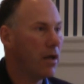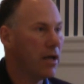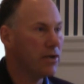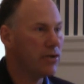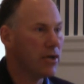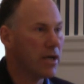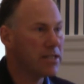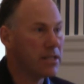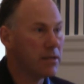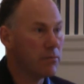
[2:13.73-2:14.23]

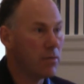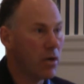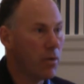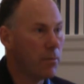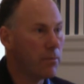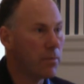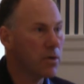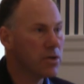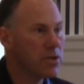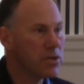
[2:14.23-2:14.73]
addressing my
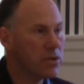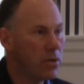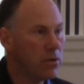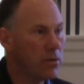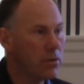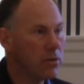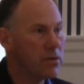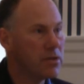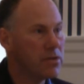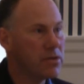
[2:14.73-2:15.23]
own personal
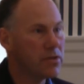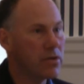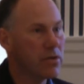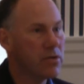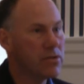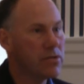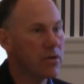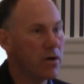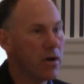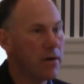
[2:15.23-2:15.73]

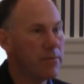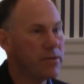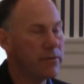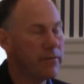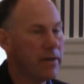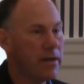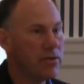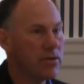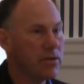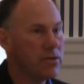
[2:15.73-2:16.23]
concerns or
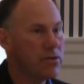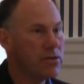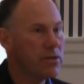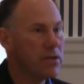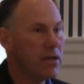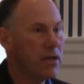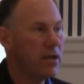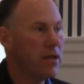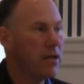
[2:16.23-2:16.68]
observations.